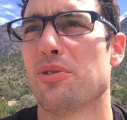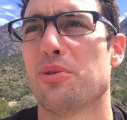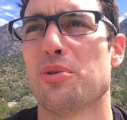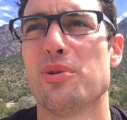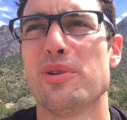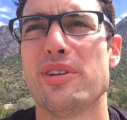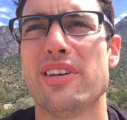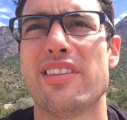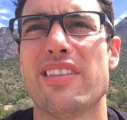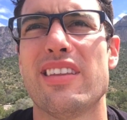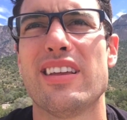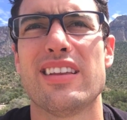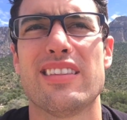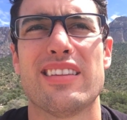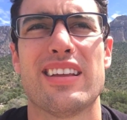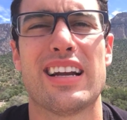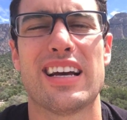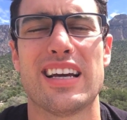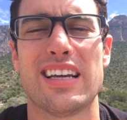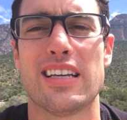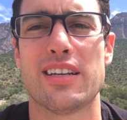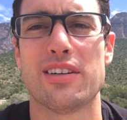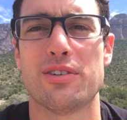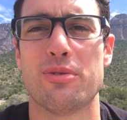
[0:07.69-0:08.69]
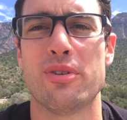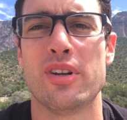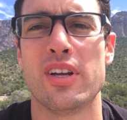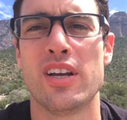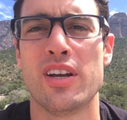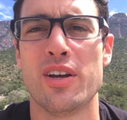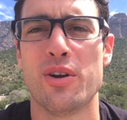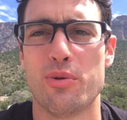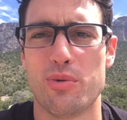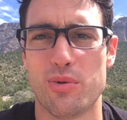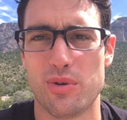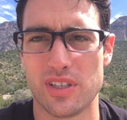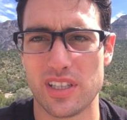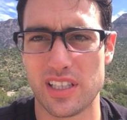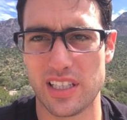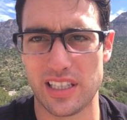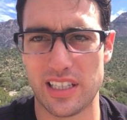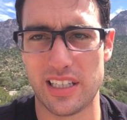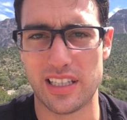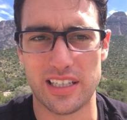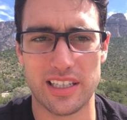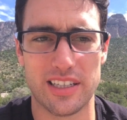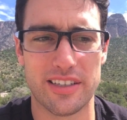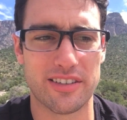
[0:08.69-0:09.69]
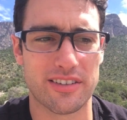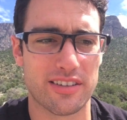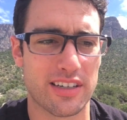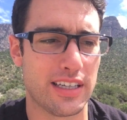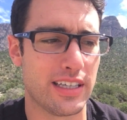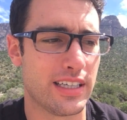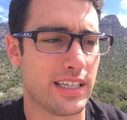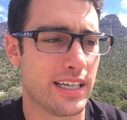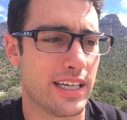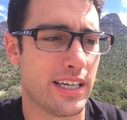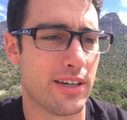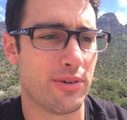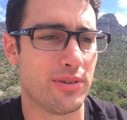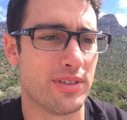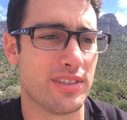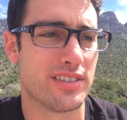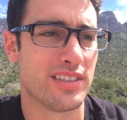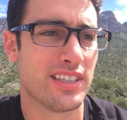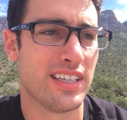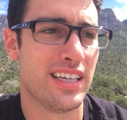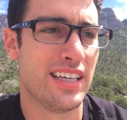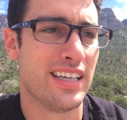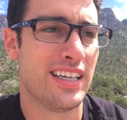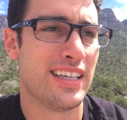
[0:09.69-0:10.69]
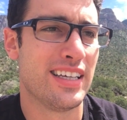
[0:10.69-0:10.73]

The only thing that I can really hear right now is